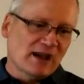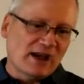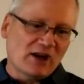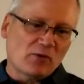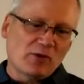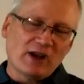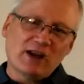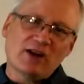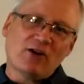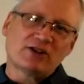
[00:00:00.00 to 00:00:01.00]
And it re,
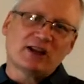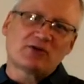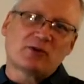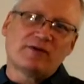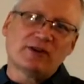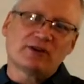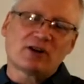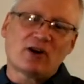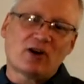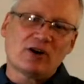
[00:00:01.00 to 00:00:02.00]
and it all, it's revealed
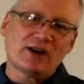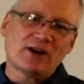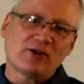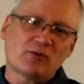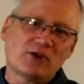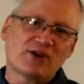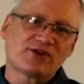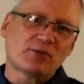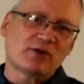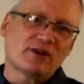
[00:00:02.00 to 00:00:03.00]
in our heart here, and we
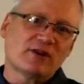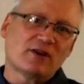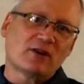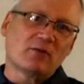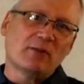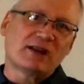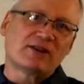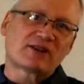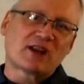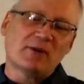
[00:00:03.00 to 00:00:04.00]
just simply make
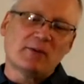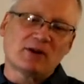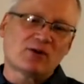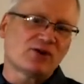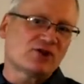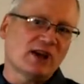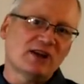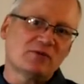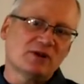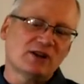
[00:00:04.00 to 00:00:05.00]
this commitment, Lord,
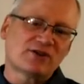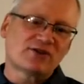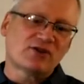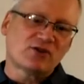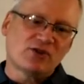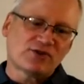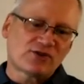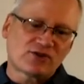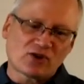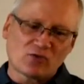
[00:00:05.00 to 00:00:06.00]
change me. This is the
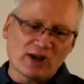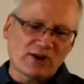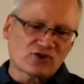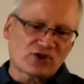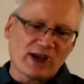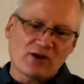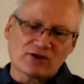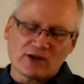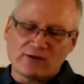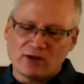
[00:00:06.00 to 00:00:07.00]
this is the greatest
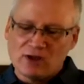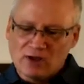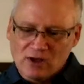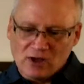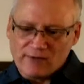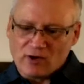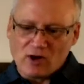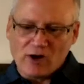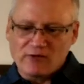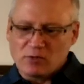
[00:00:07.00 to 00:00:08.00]
challenge of the of the
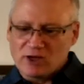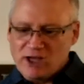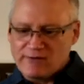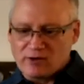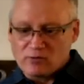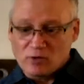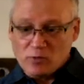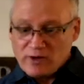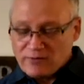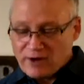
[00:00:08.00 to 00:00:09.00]
heart of a believer. And
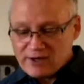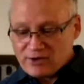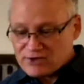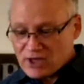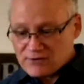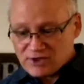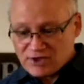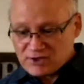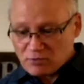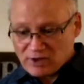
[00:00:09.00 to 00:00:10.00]
when we find ourselves
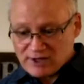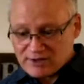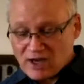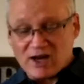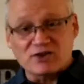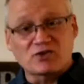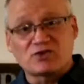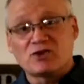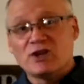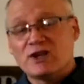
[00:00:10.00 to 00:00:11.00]
at this place, God
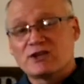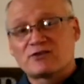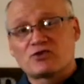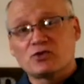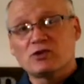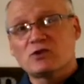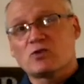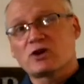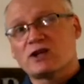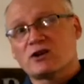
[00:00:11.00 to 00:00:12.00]
is is truly
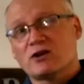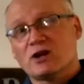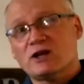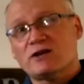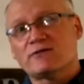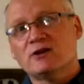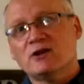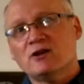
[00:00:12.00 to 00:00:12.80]
working in our life.